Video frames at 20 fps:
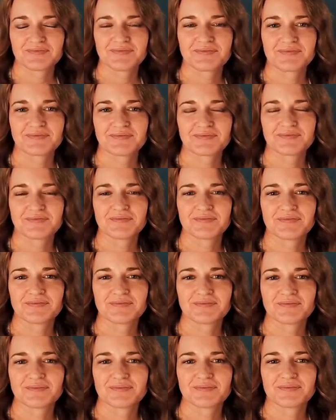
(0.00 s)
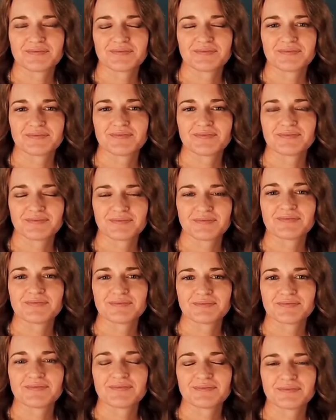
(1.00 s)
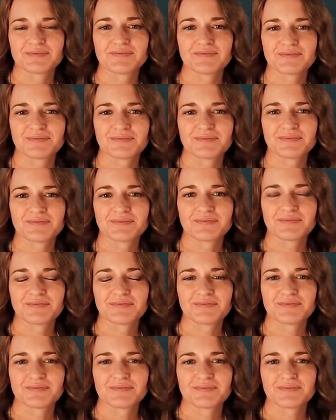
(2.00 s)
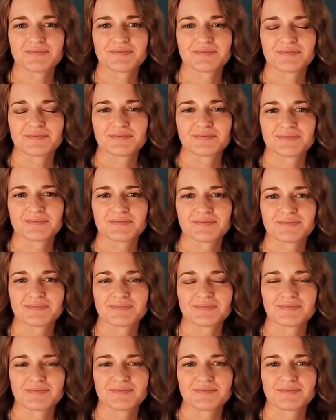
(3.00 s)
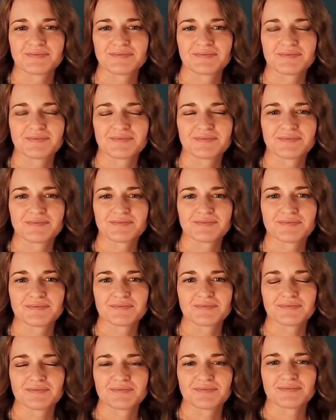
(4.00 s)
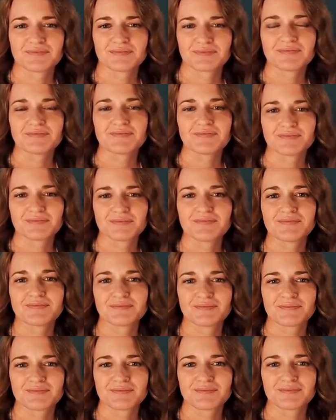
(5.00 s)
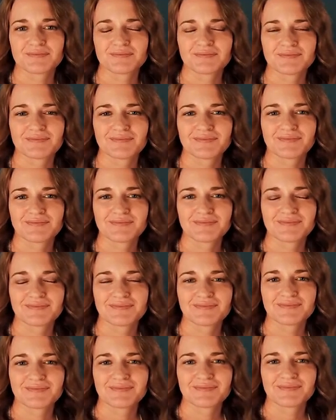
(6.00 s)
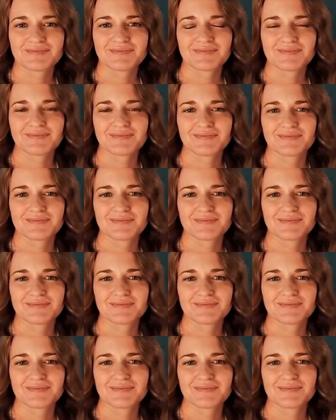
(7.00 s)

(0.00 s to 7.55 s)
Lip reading: (silent)